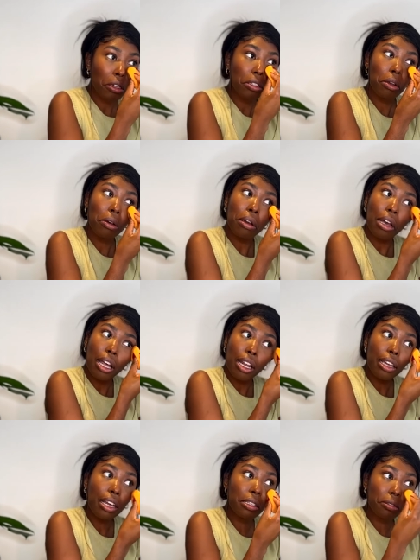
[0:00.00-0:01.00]
So it kind of
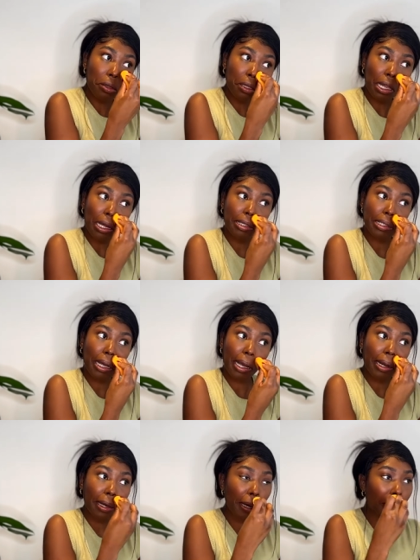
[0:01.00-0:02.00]
gets rid of that
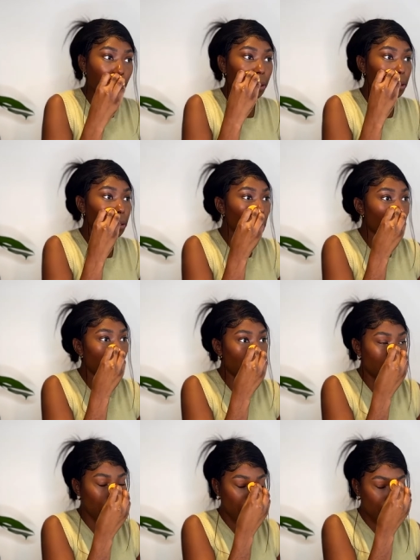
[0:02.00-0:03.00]
shininess
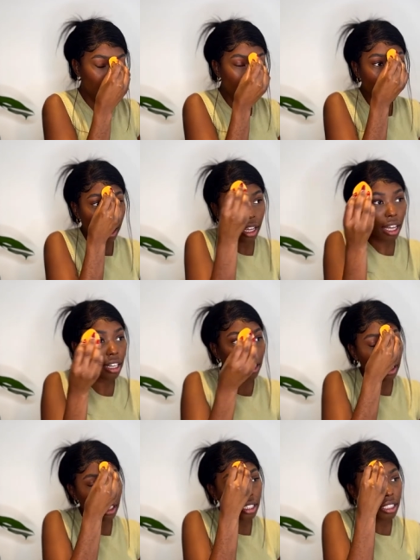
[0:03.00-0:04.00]
and I kind of
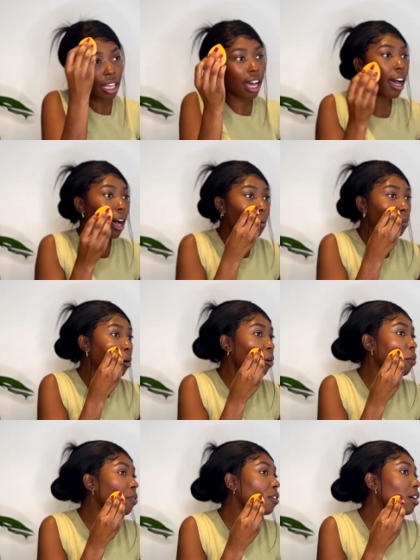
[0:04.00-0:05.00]
just tap
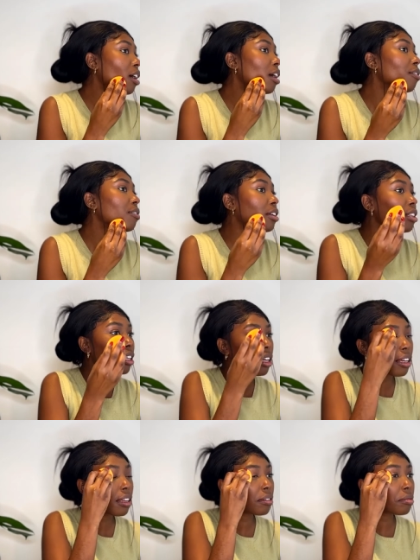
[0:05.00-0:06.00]
over
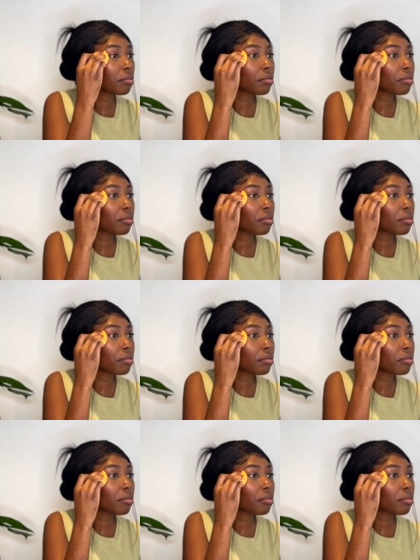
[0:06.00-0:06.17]
everything.